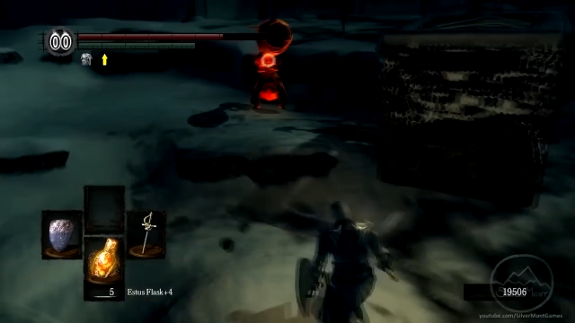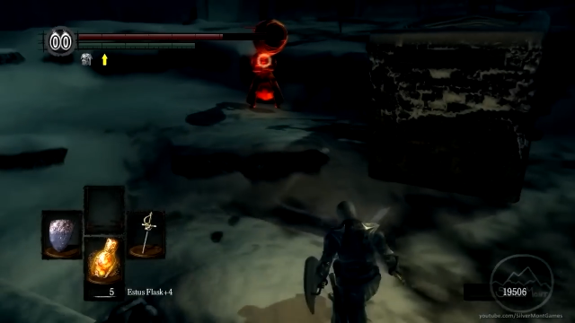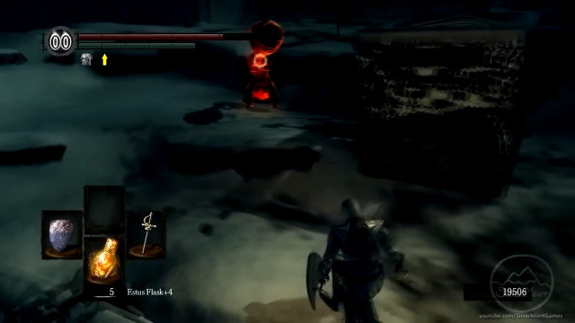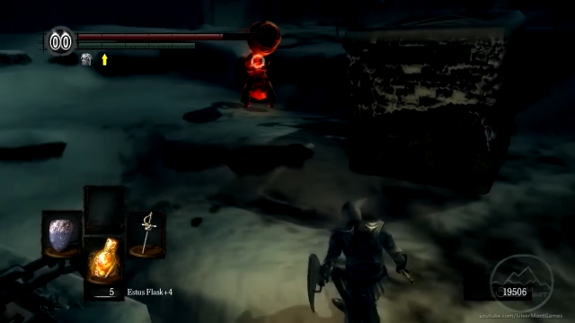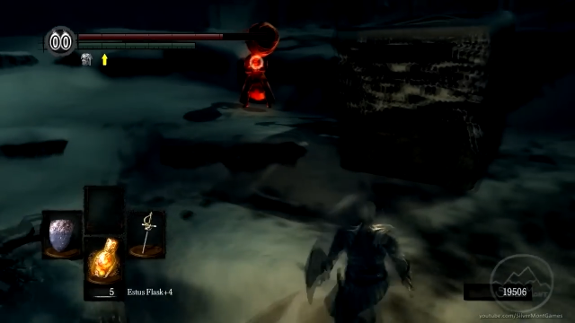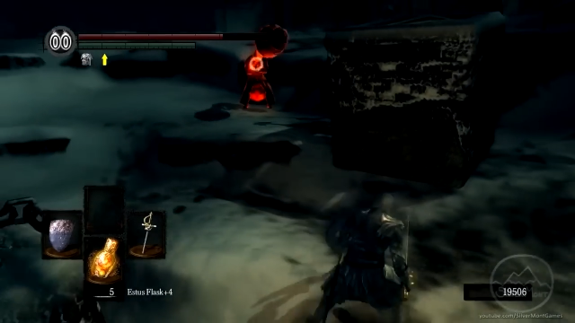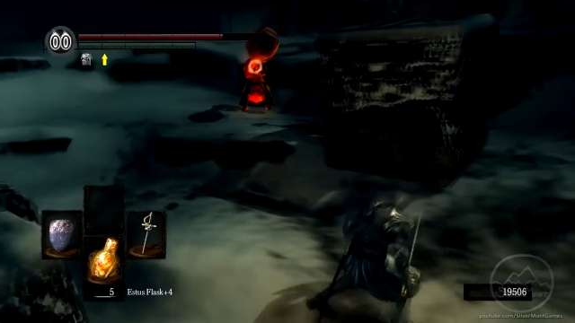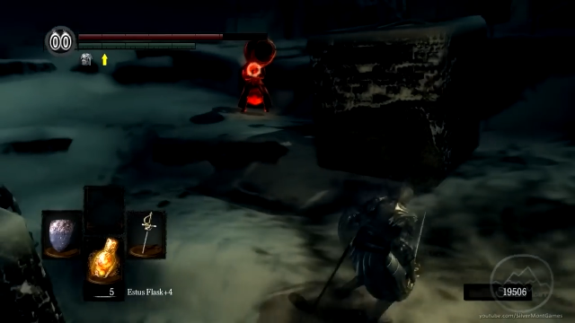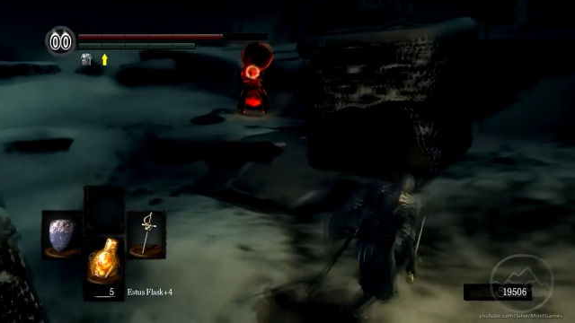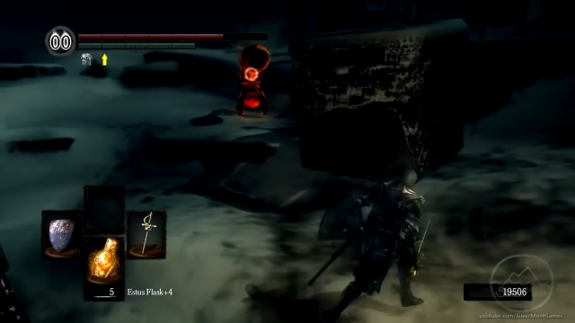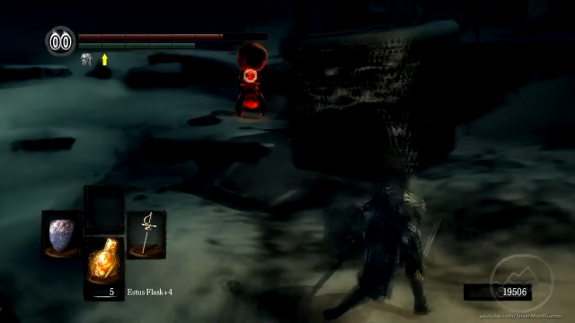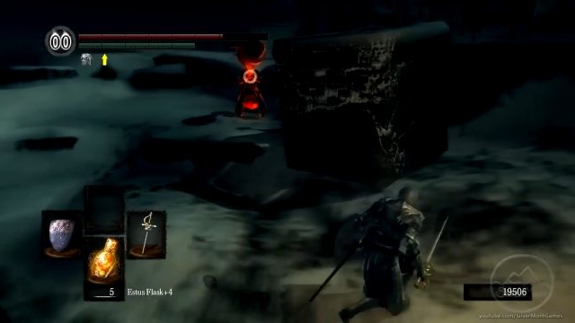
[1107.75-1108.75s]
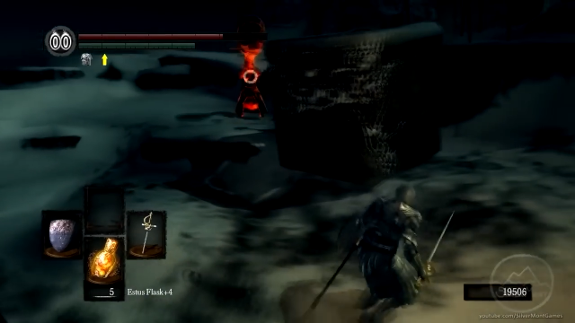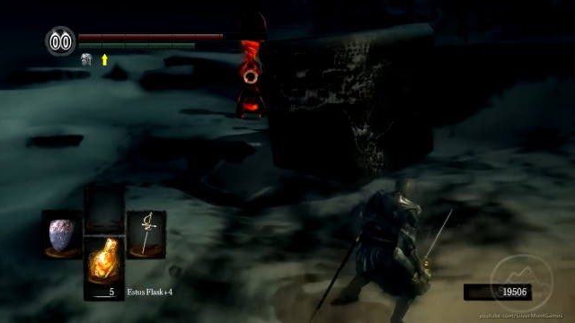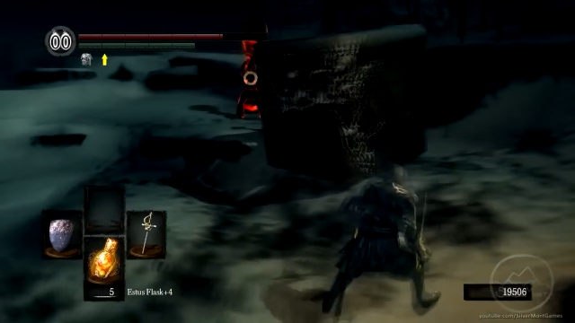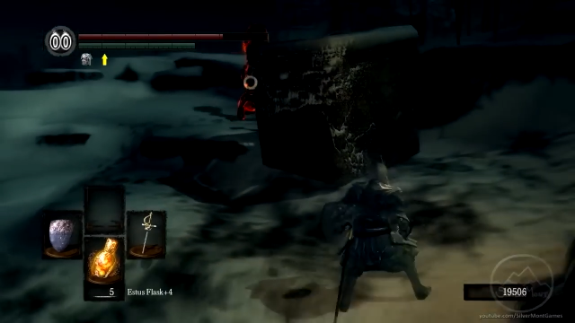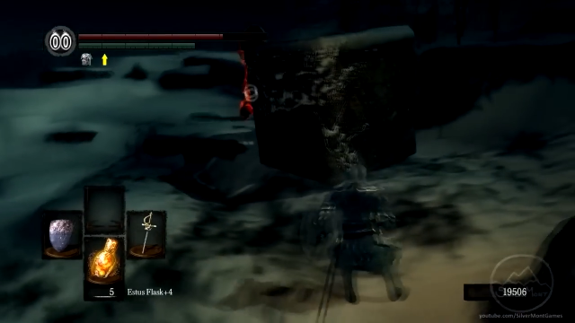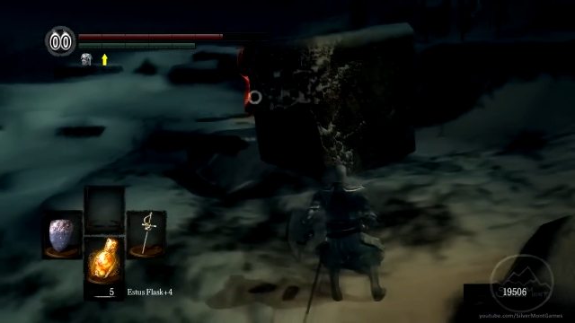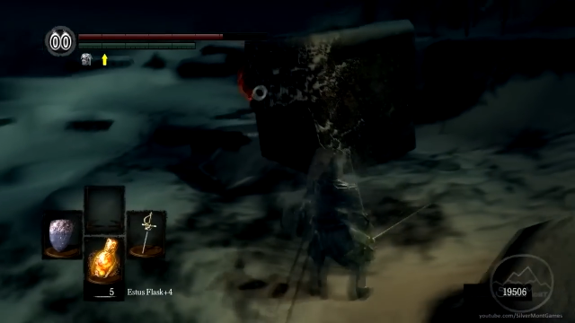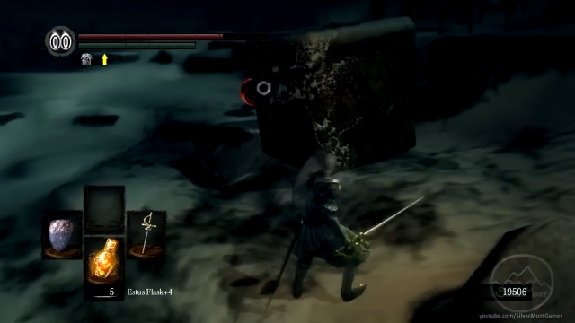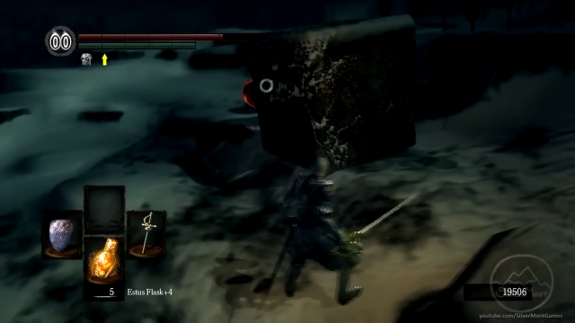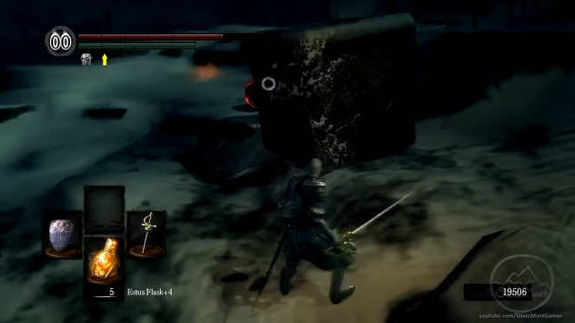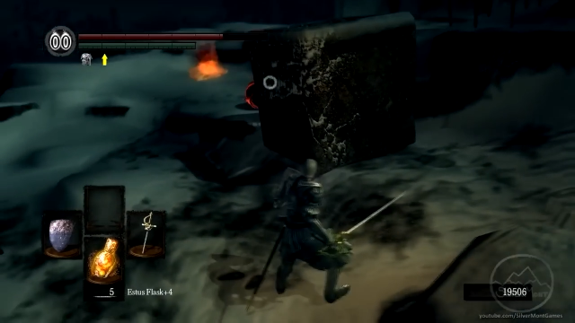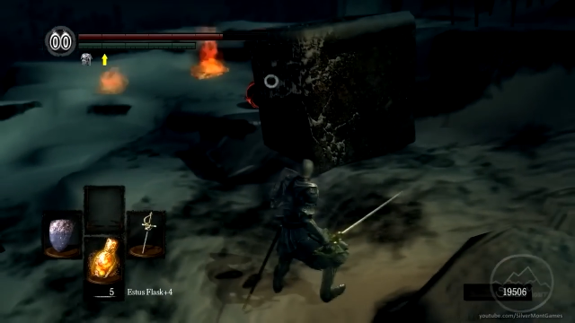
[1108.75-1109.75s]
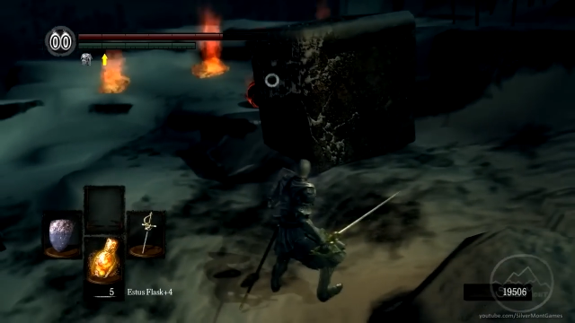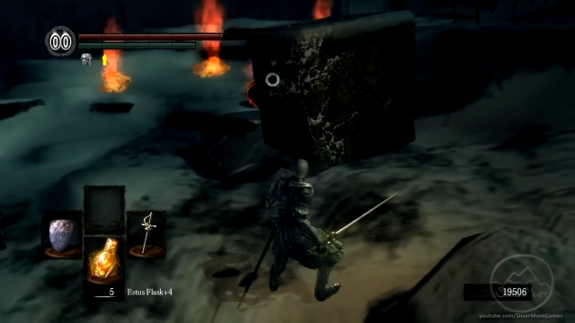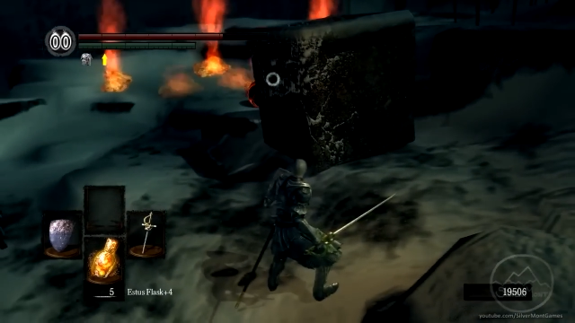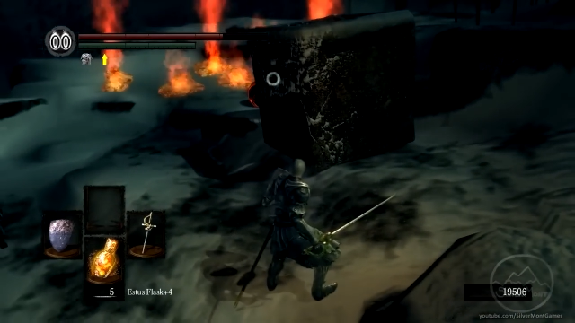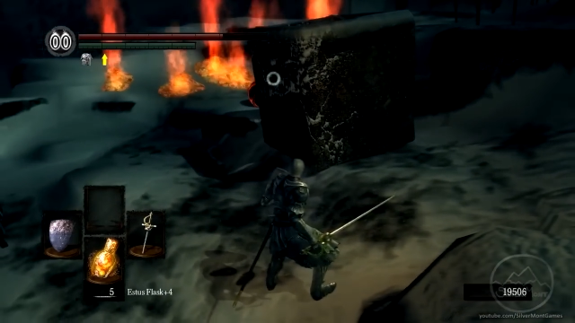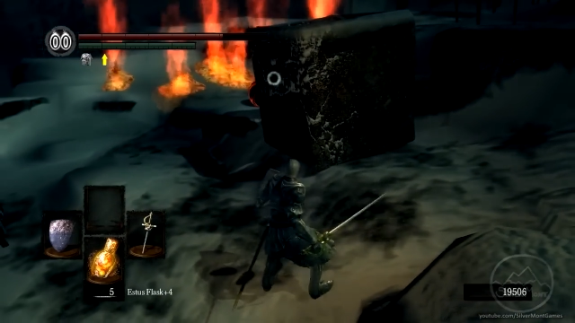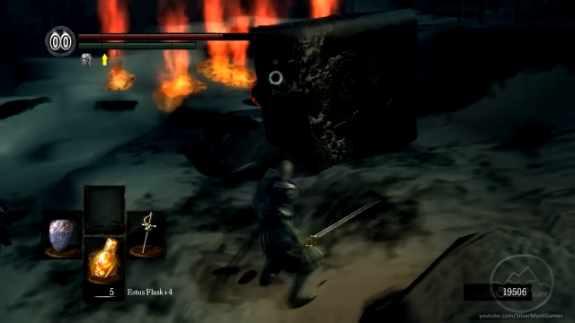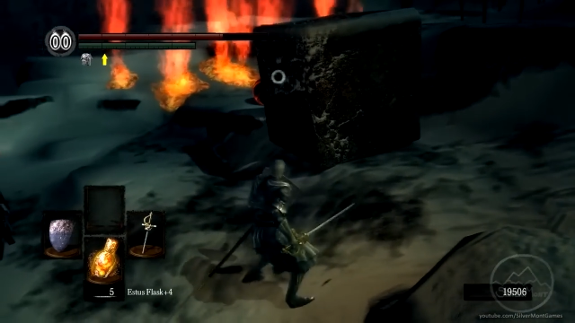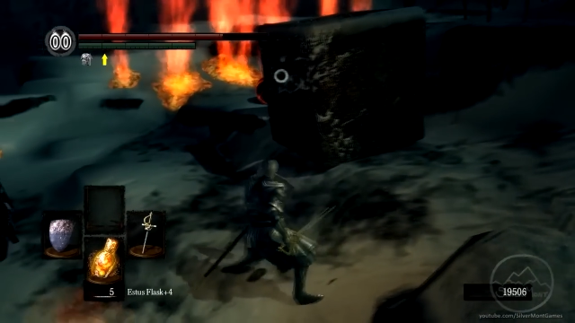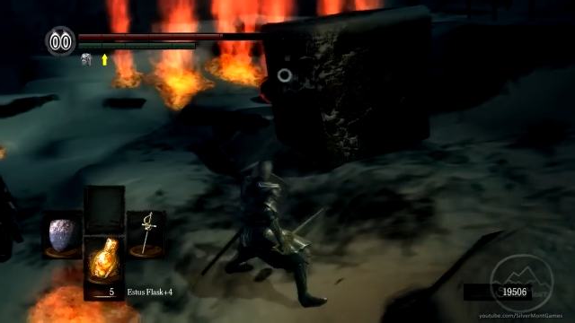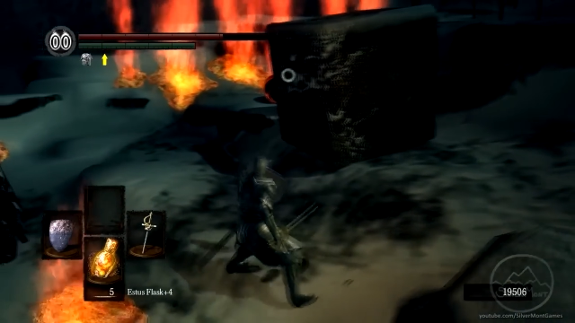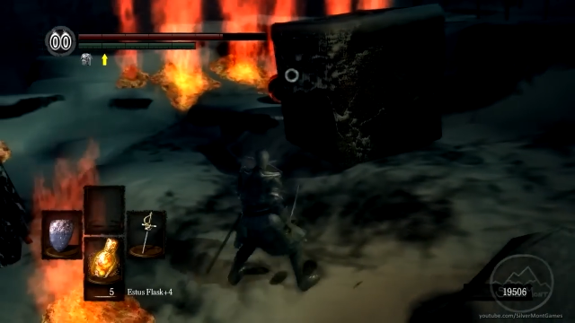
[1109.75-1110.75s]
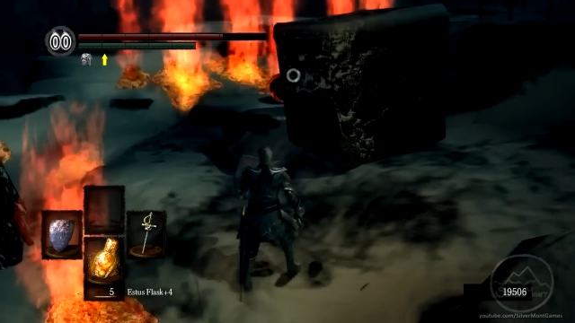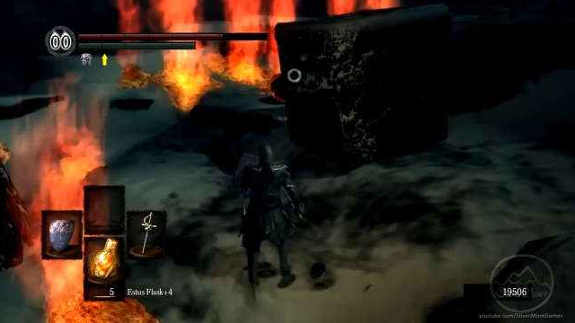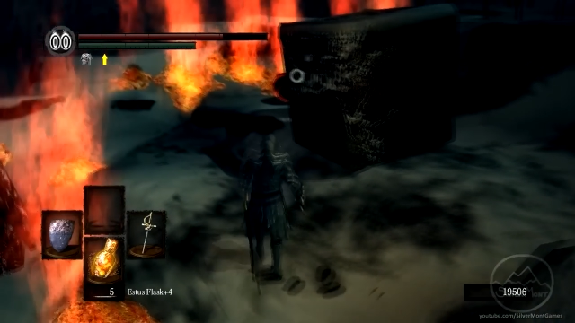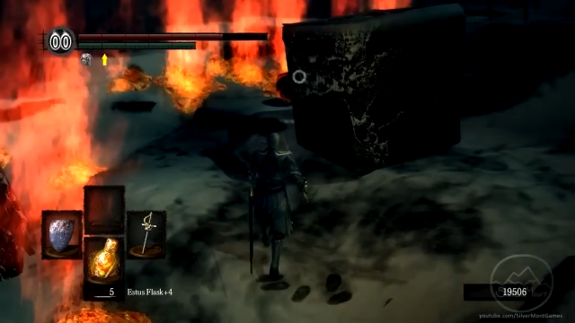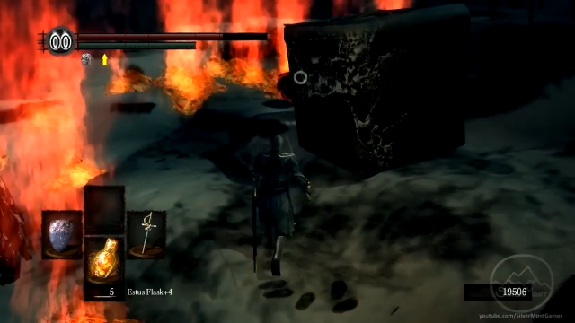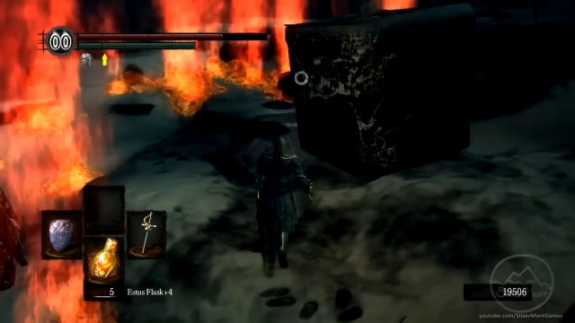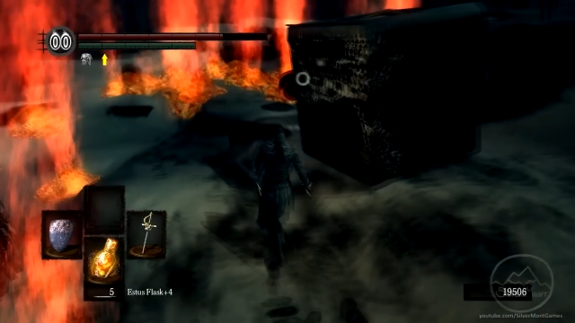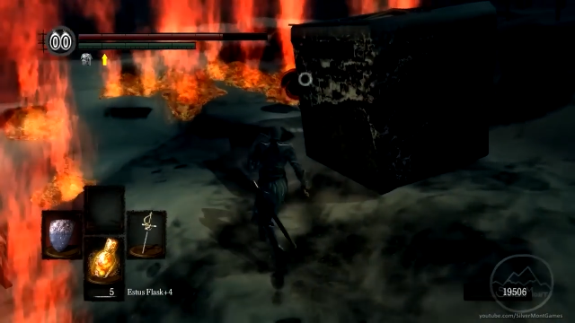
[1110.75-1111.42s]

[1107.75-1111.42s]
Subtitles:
(no speaker visible)